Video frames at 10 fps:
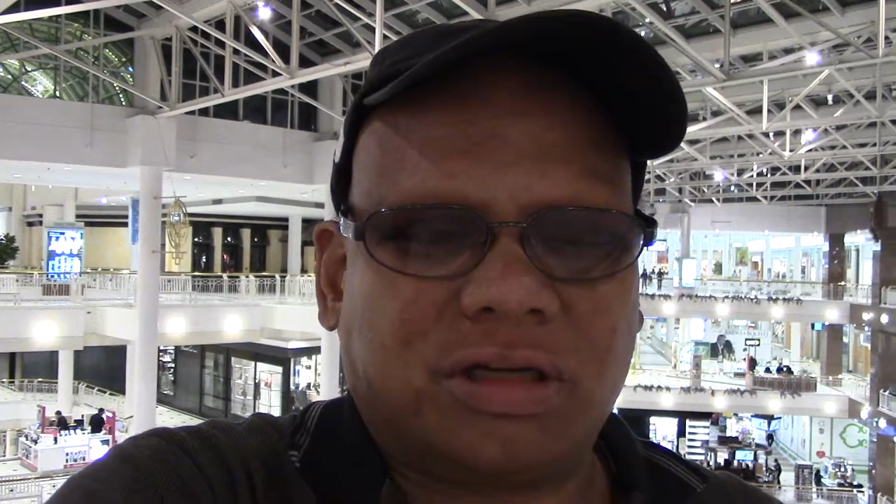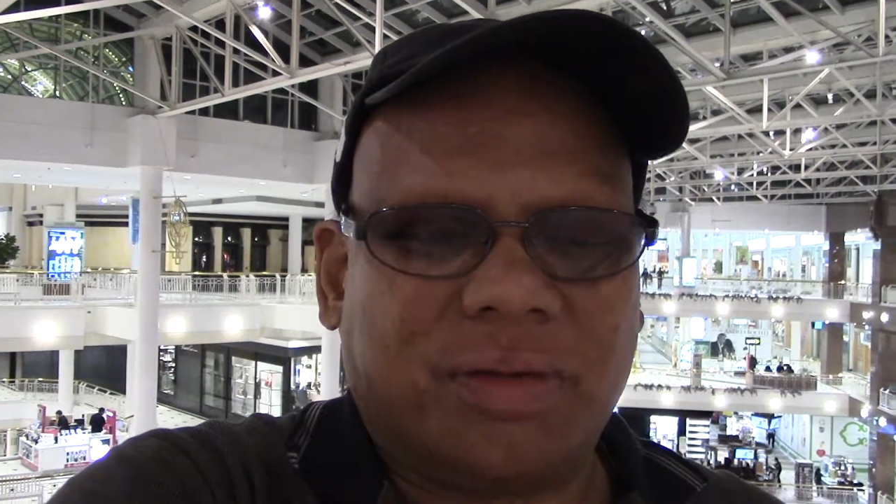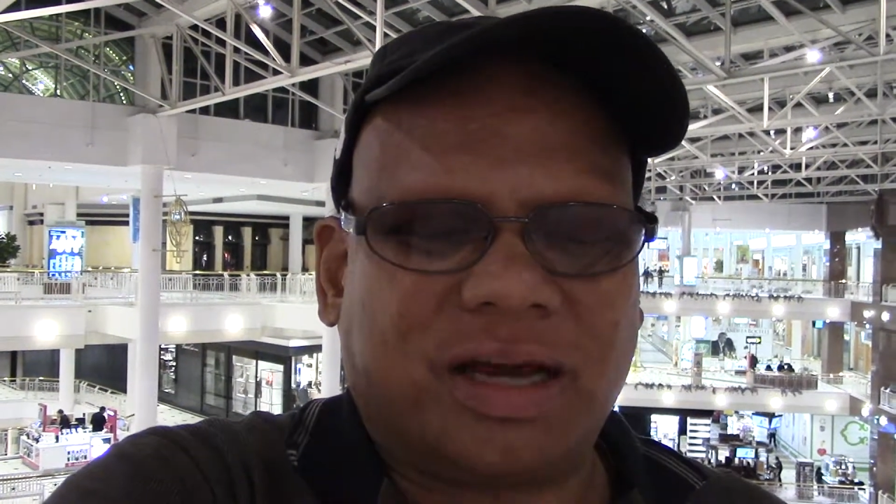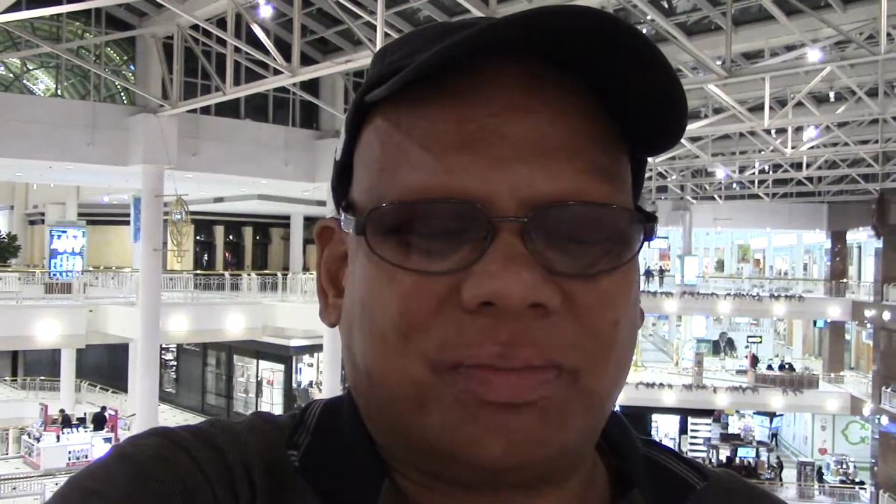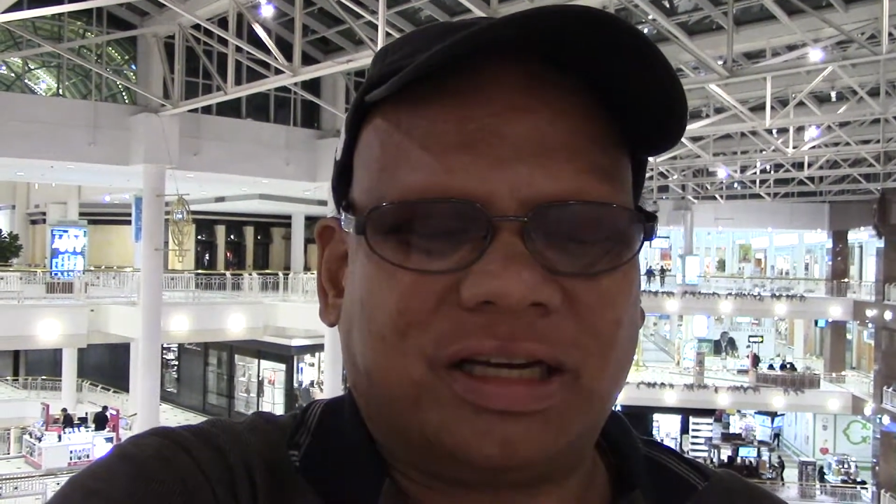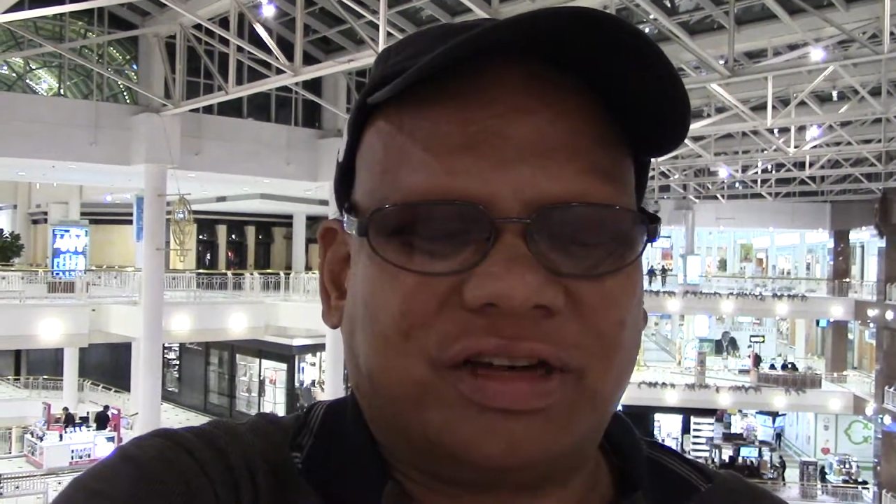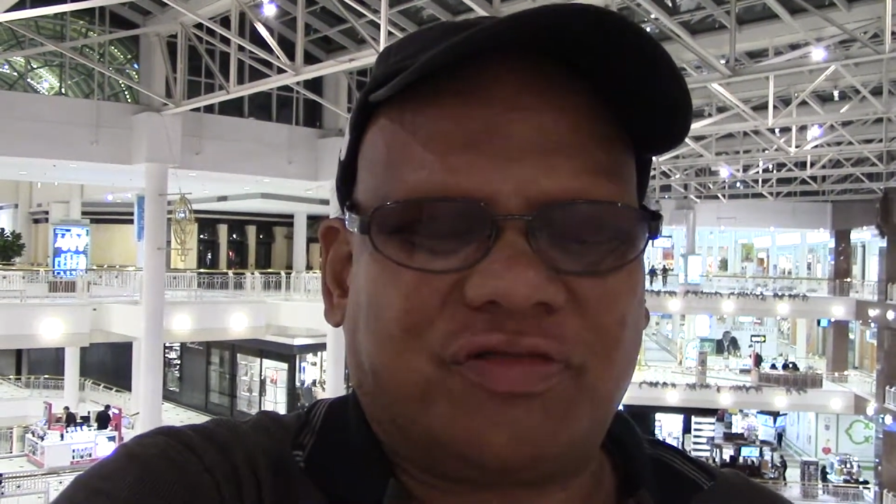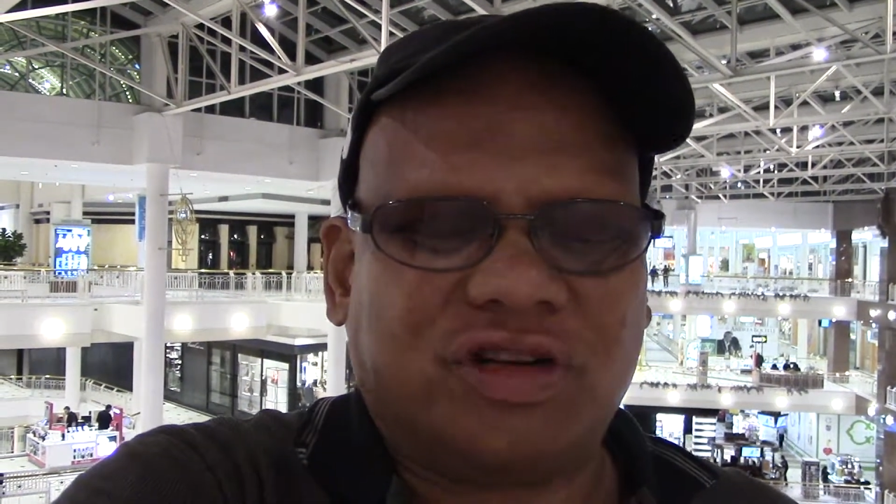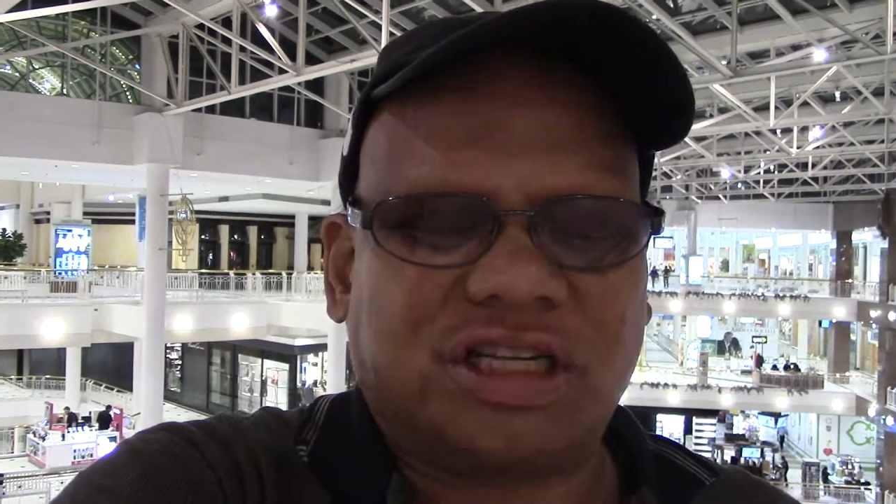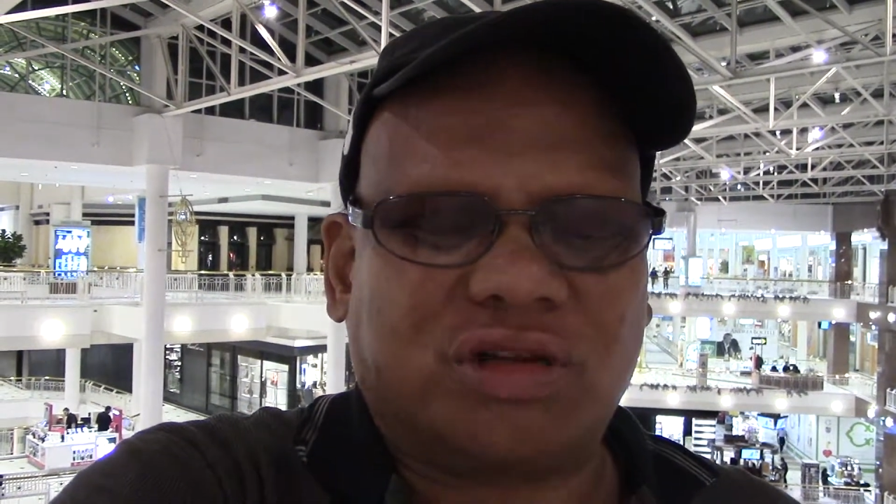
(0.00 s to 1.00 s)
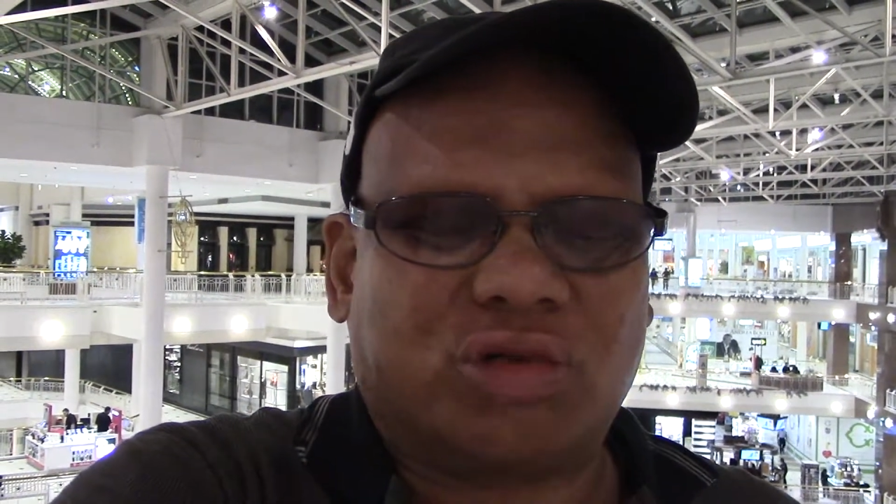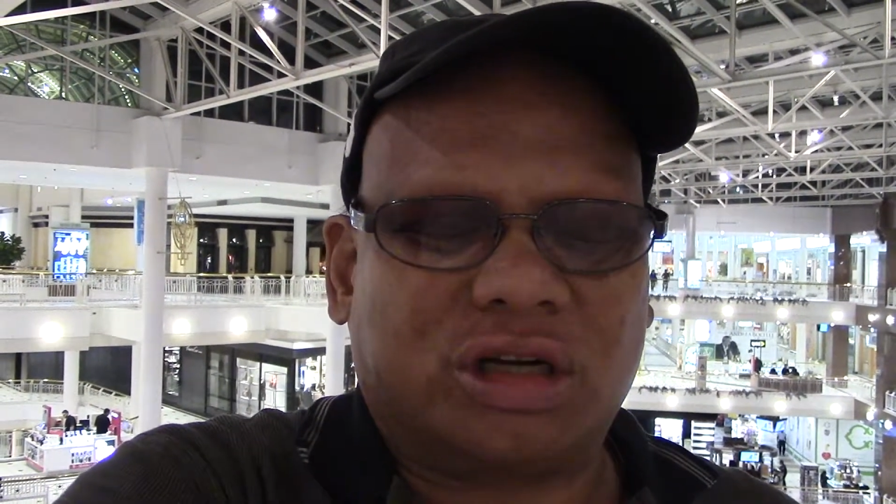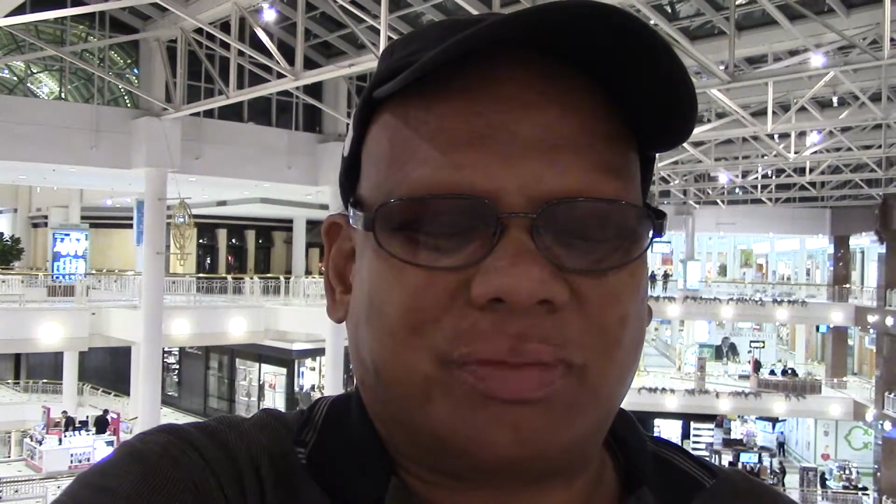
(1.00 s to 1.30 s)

to make a big difference in the world.